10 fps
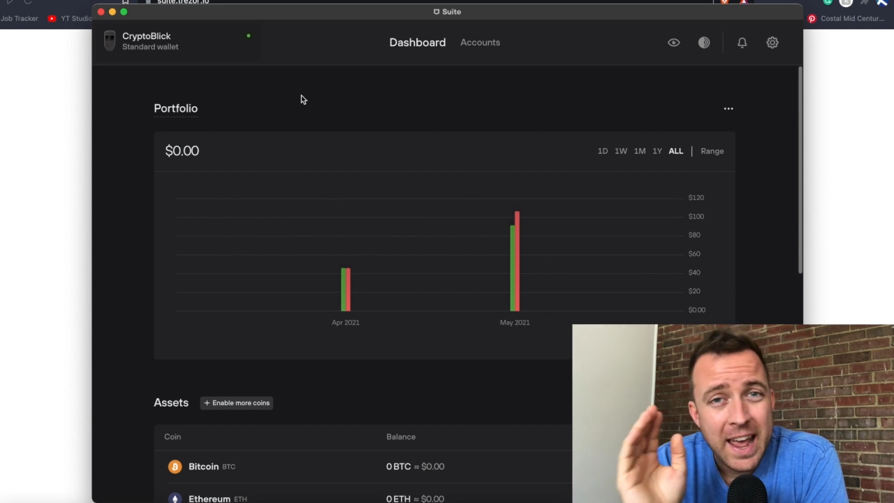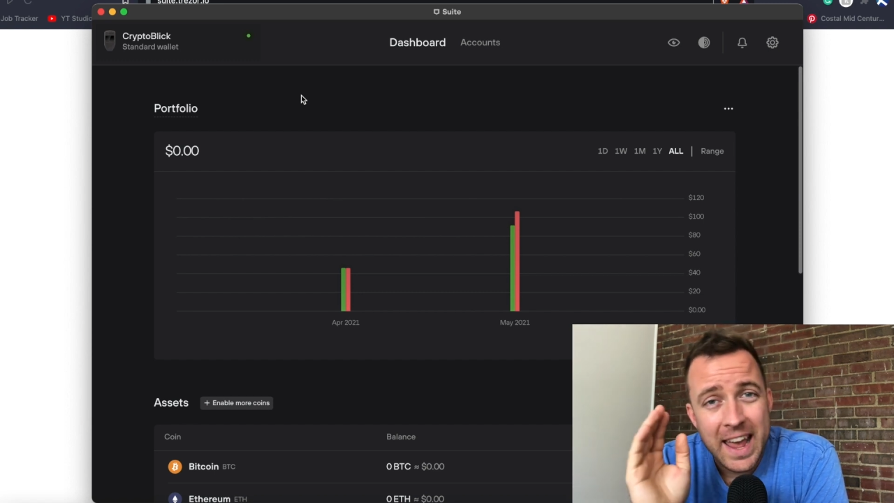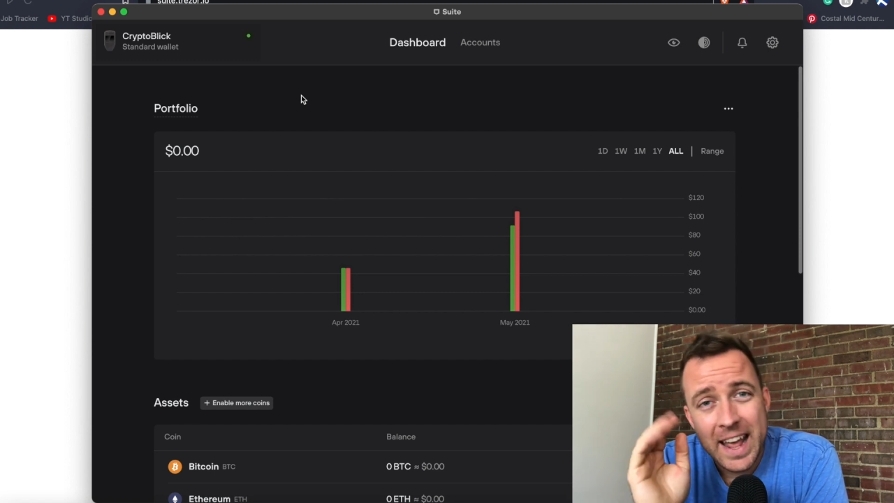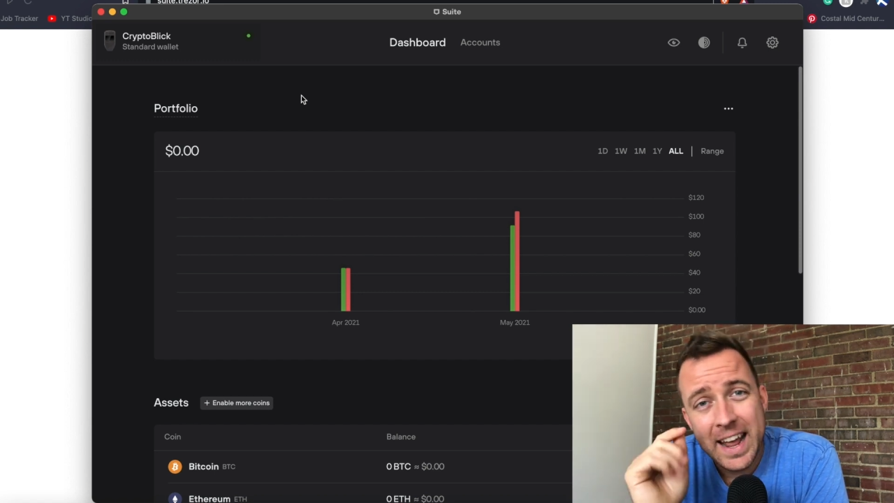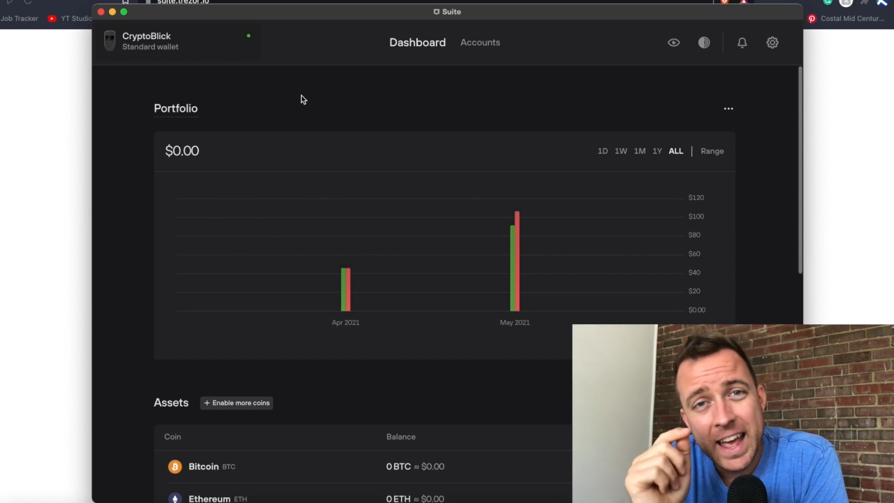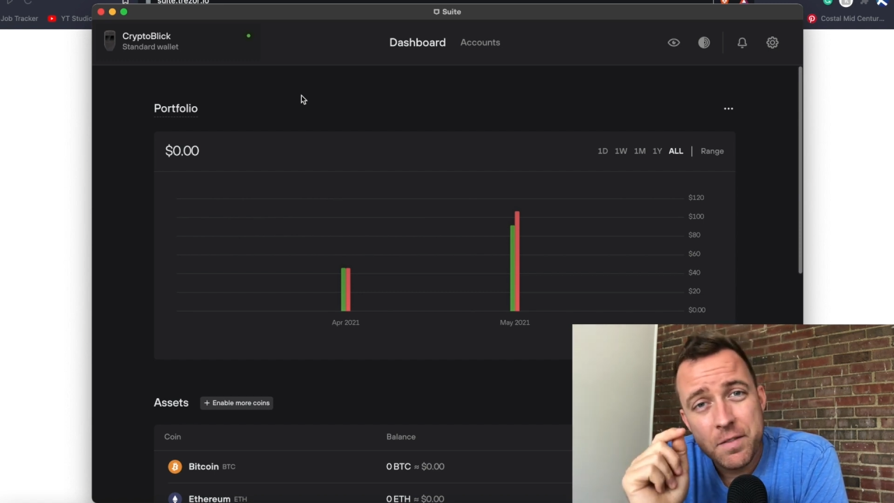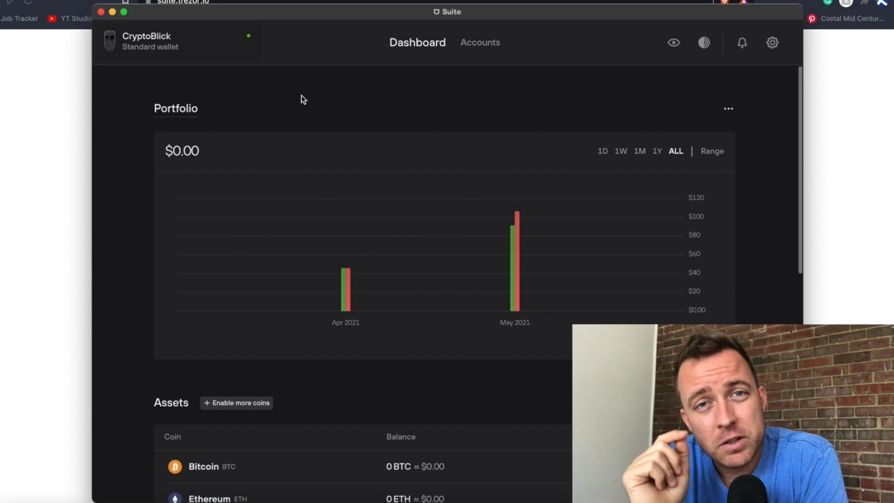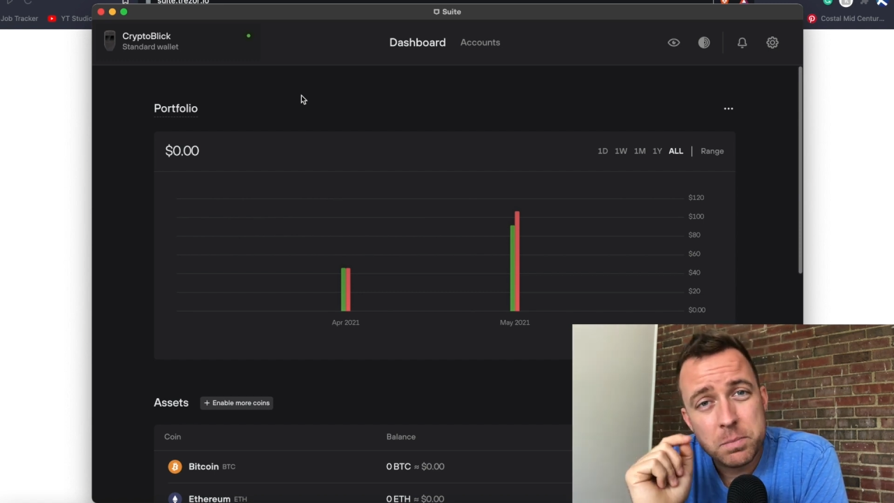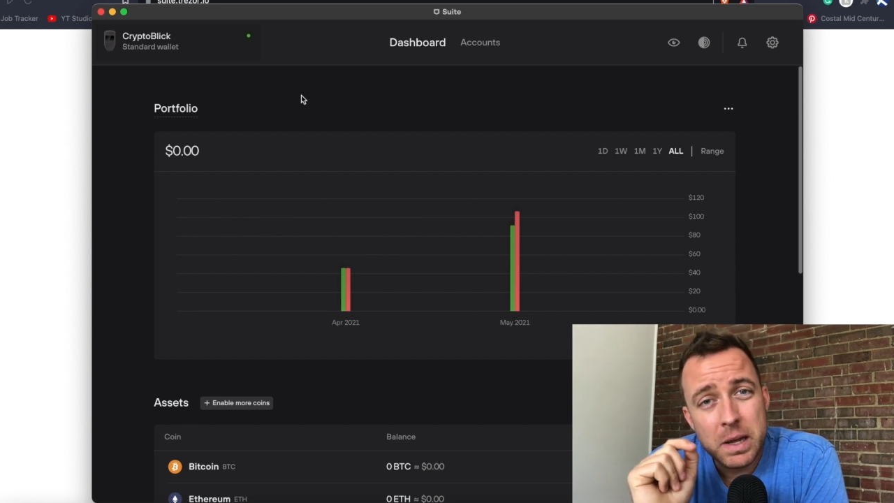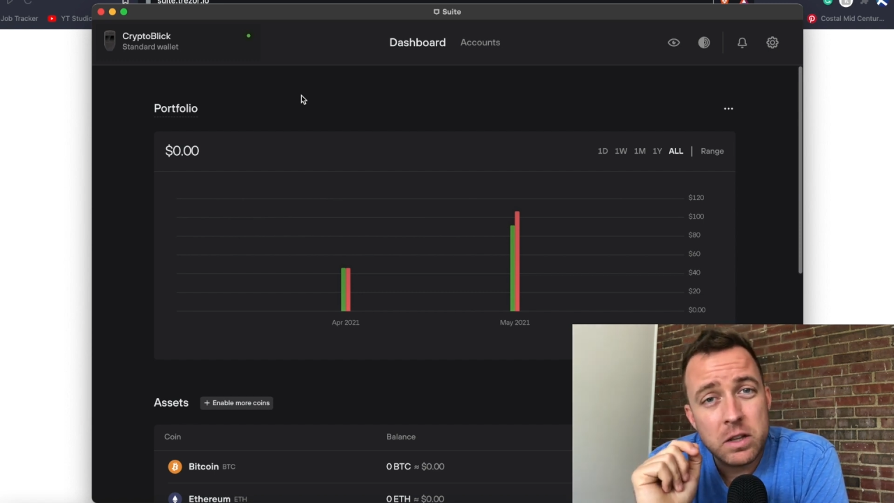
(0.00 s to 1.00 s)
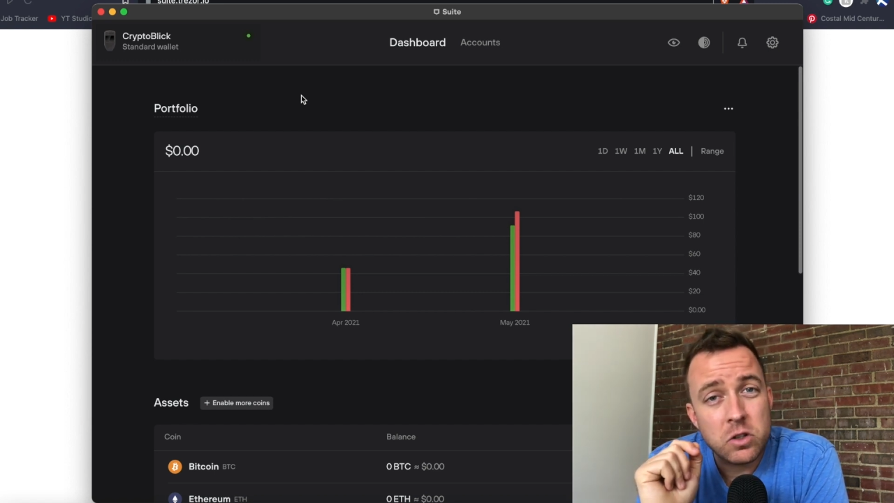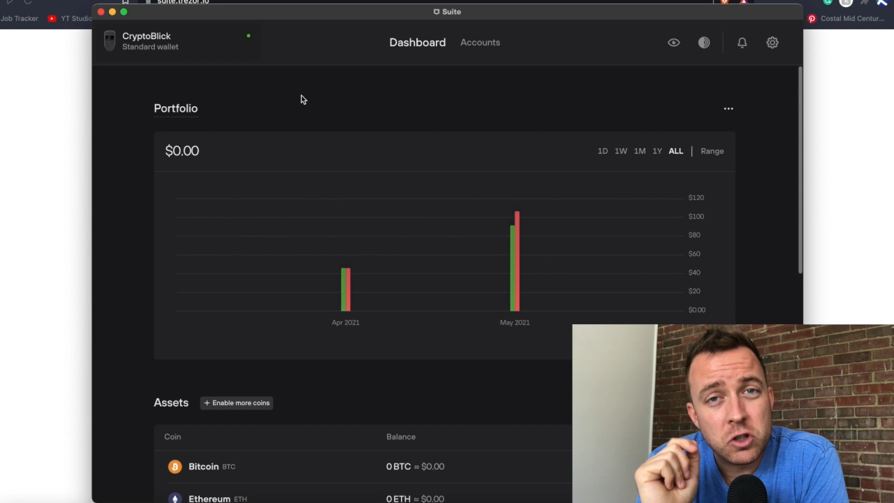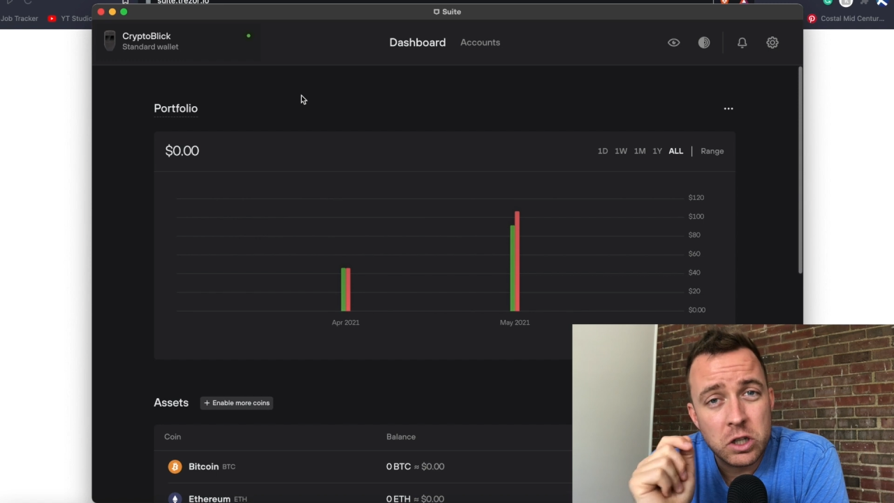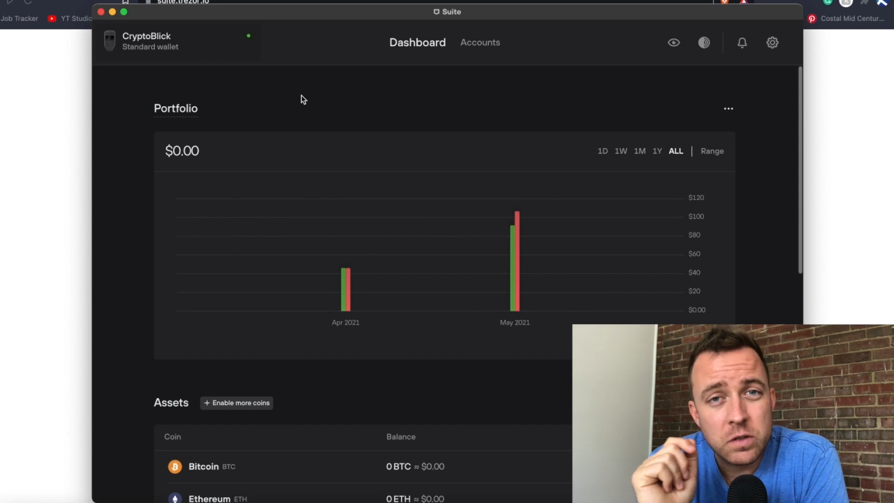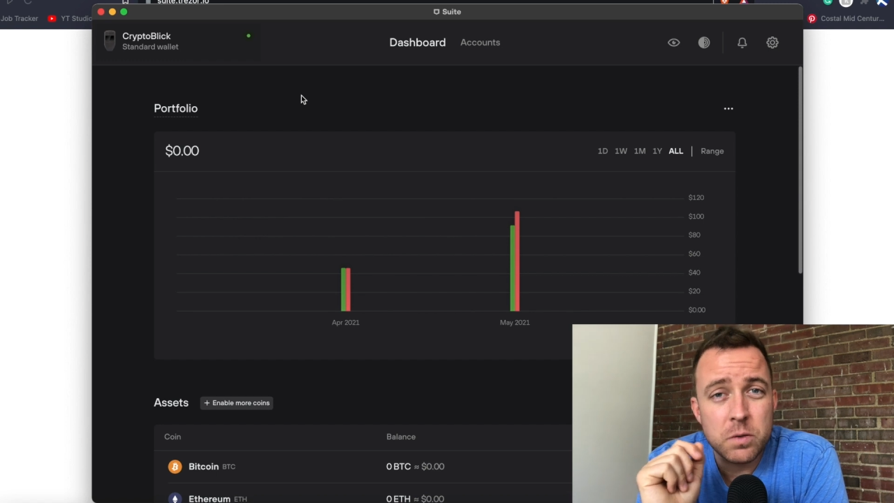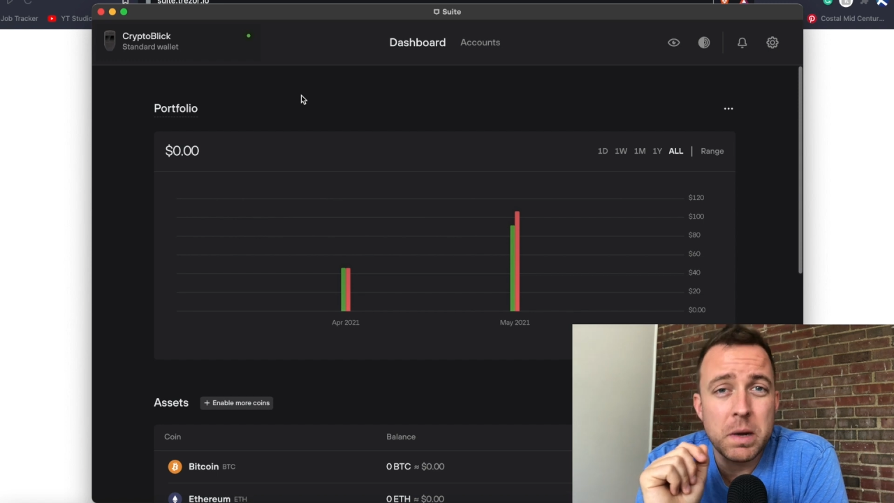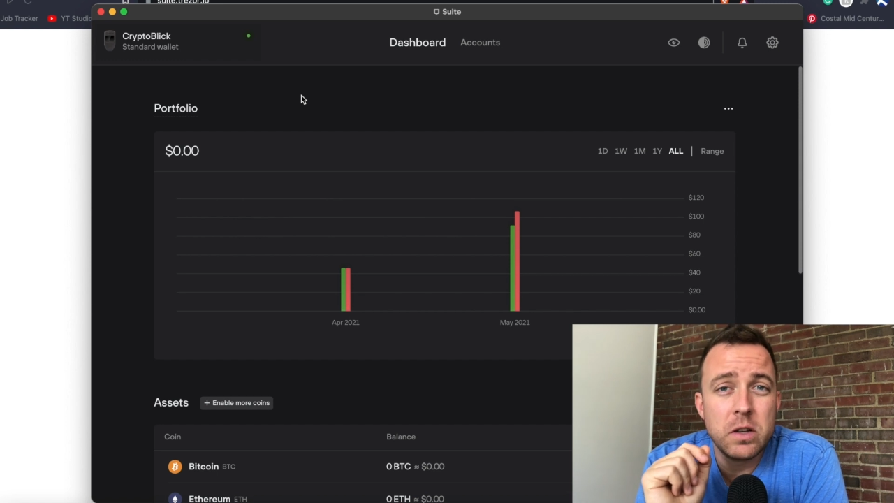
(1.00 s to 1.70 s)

and I have a space just for my